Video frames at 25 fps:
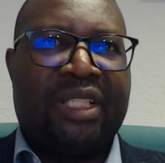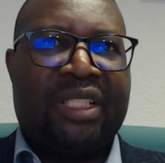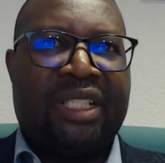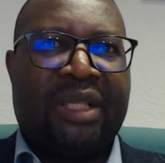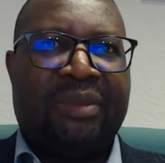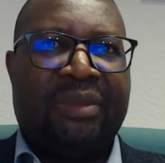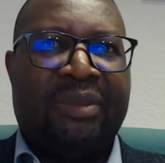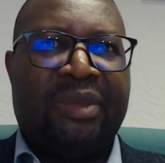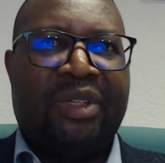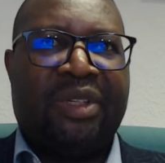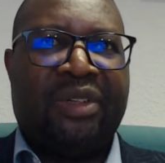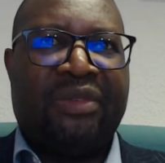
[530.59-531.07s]

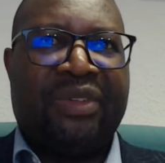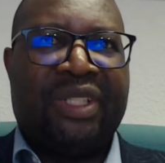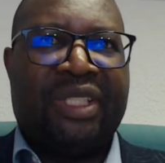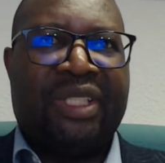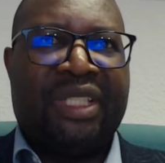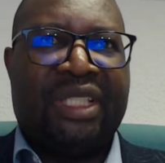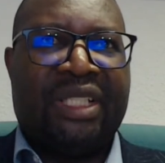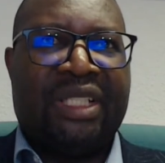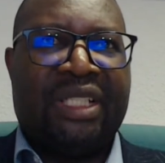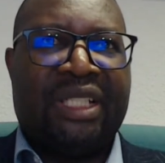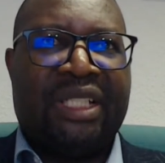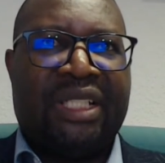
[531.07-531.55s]
Some
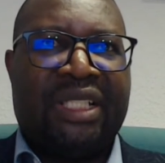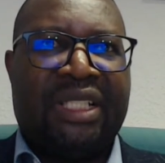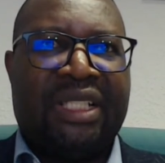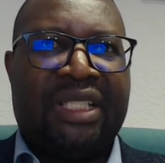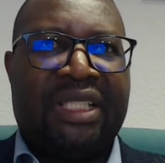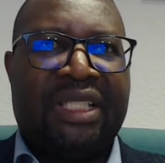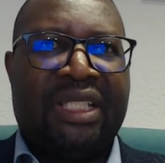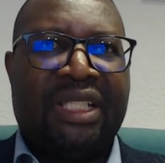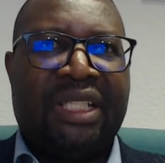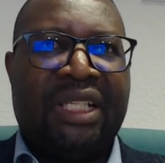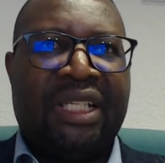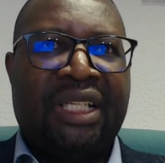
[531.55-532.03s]

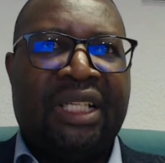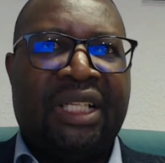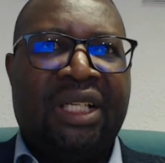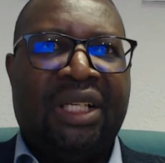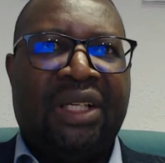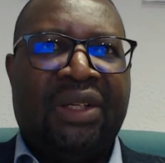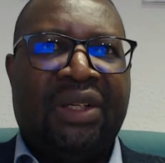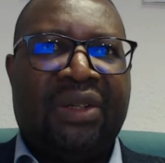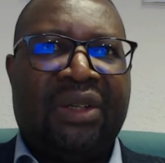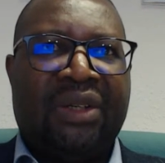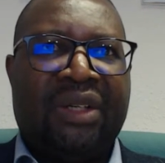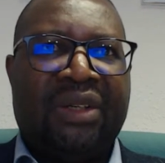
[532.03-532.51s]
universities
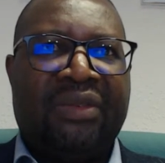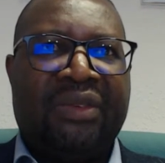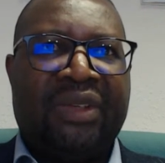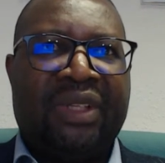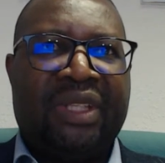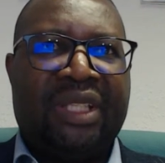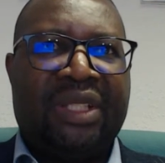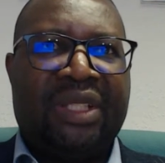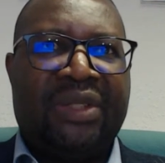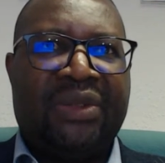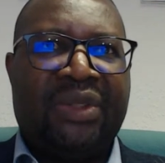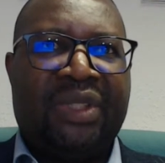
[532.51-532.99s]
or
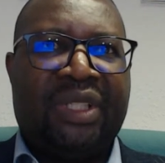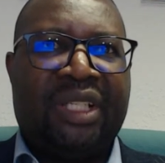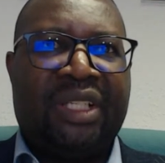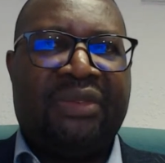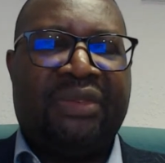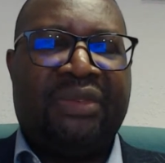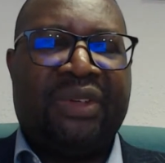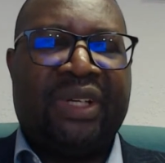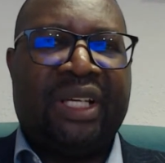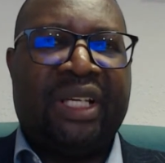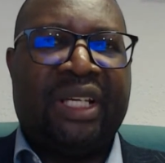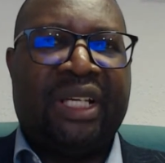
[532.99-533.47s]
even the
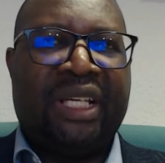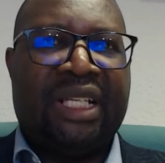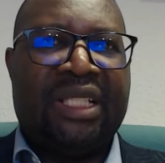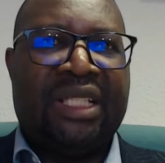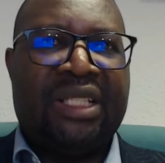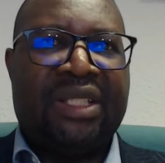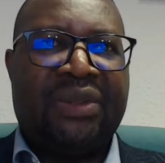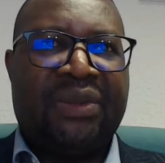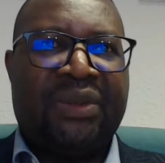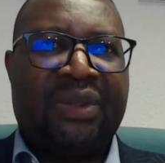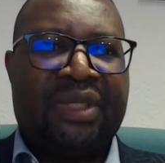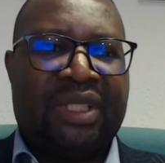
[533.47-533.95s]
student
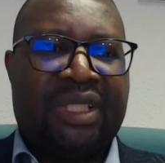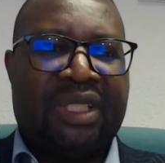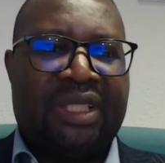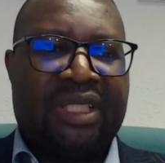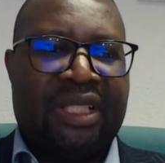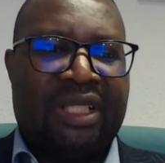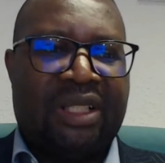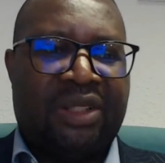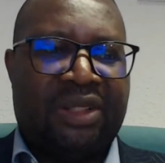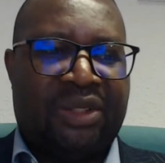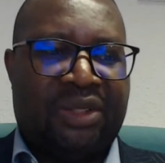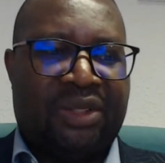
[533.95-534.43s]
finance
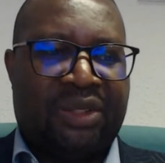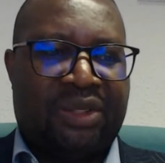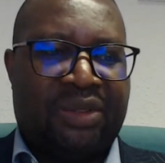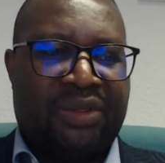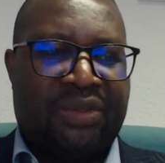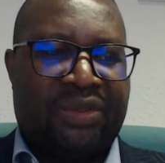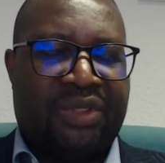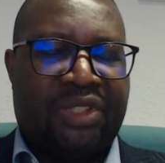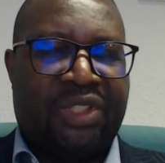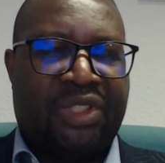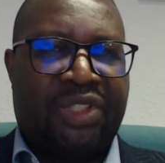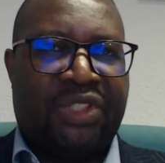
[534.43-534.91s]
causes a lot
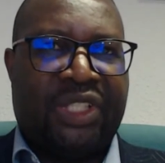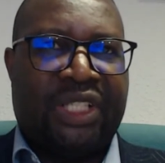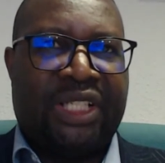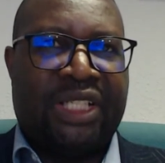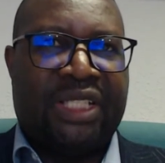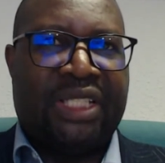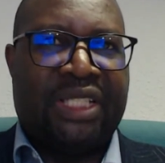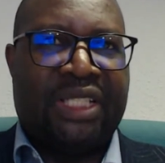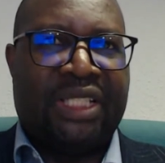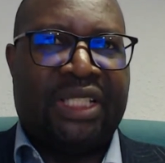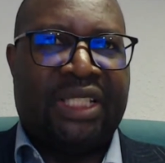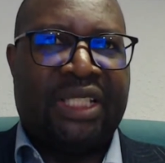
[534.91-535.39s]
of
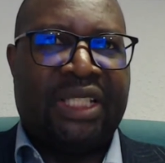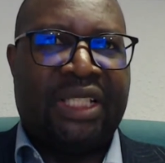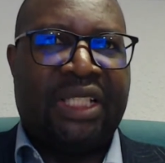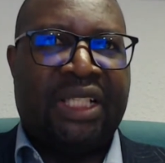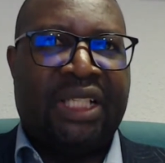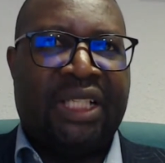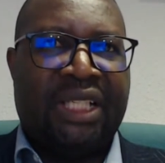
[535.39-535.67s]
stress